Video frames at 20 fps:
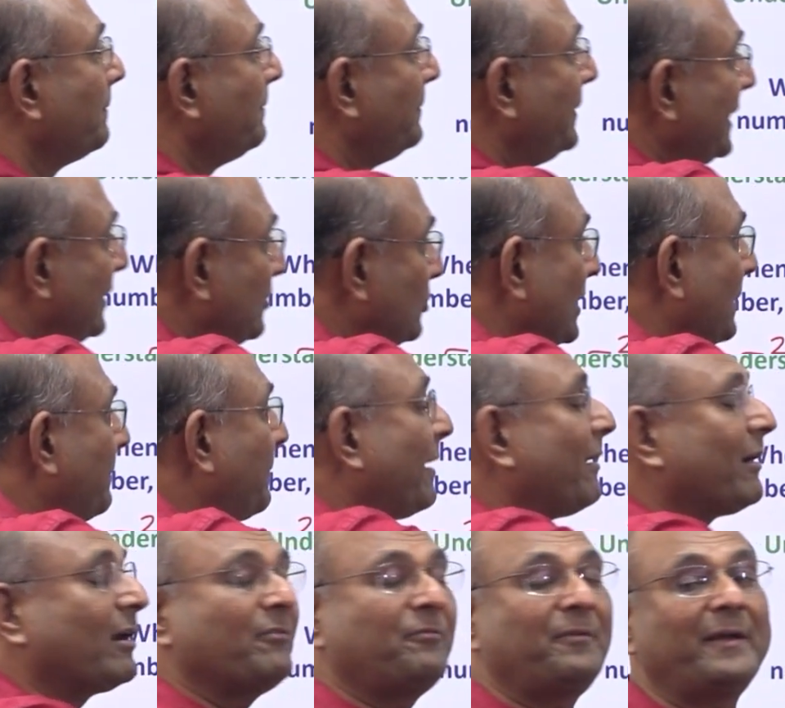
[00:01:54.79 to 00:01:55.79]
B to the
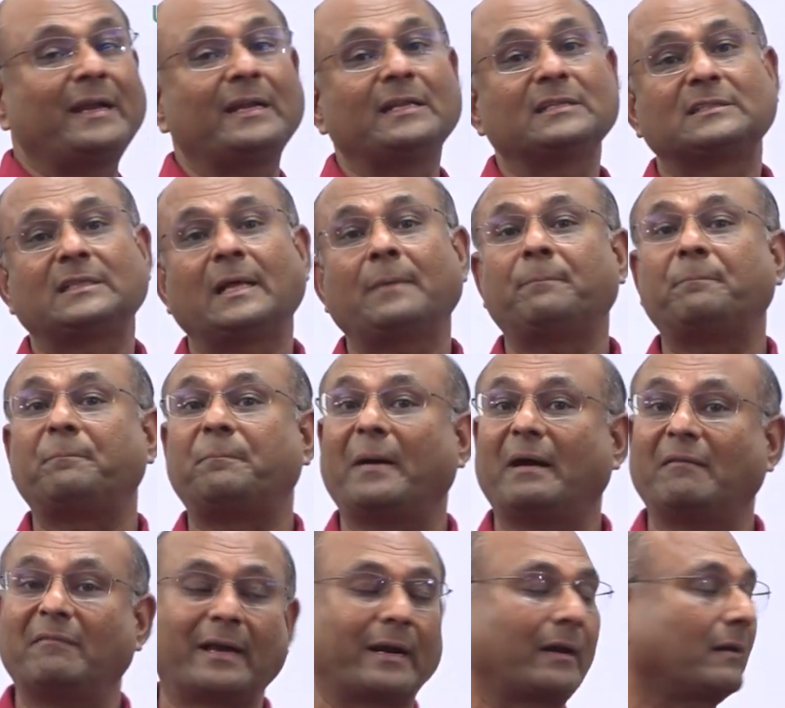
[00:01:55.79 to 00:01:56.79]
power of n is the
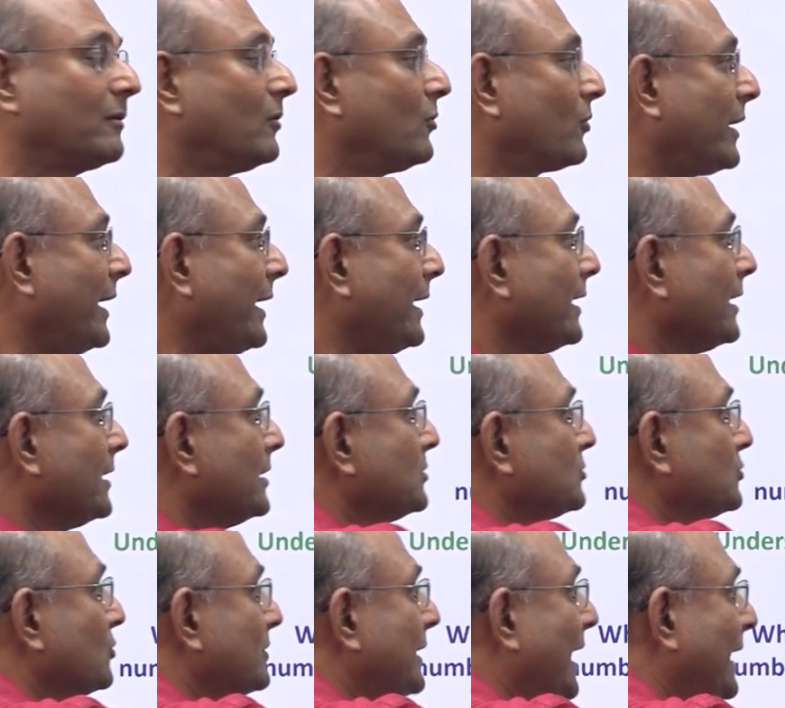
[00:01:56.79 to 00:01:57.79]
power, okay?
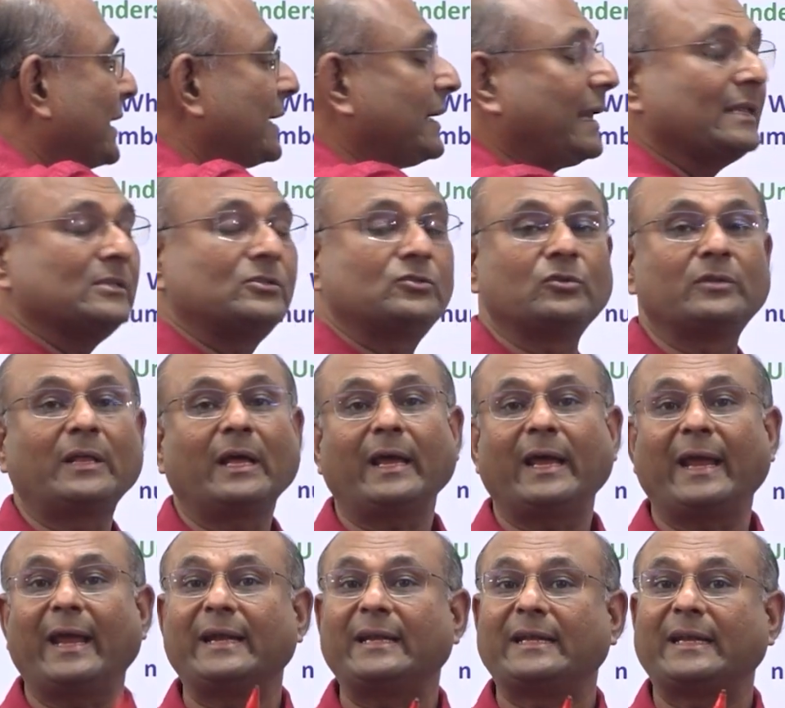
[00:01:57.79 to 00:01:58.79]
So that tells you the
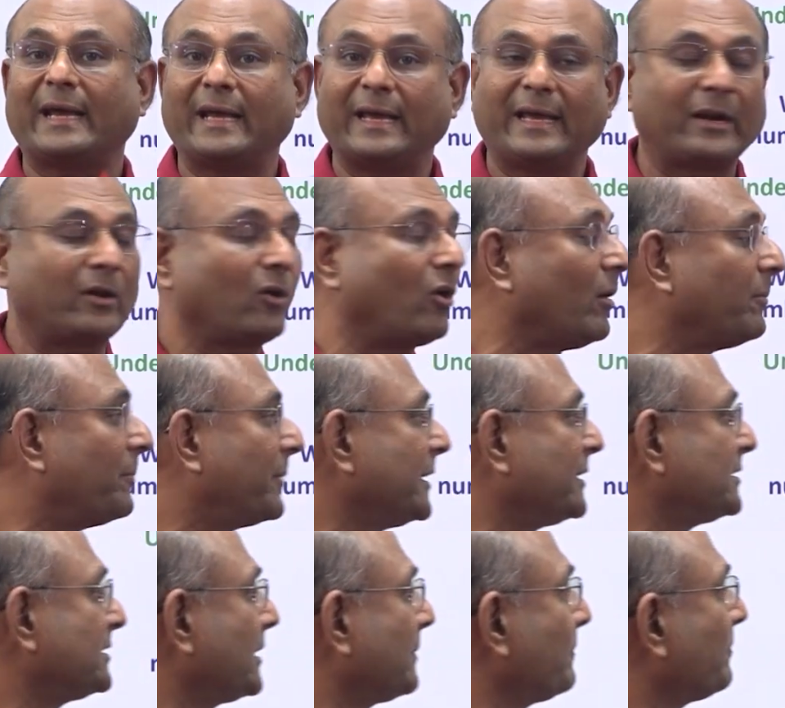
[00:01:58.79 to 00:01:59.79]
entire
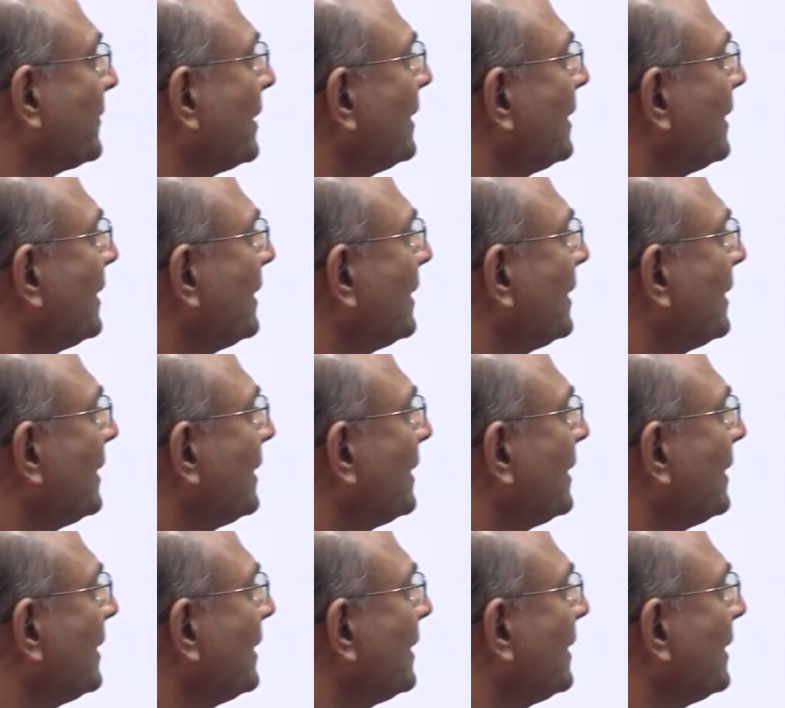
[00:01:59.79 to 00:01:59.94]
operation.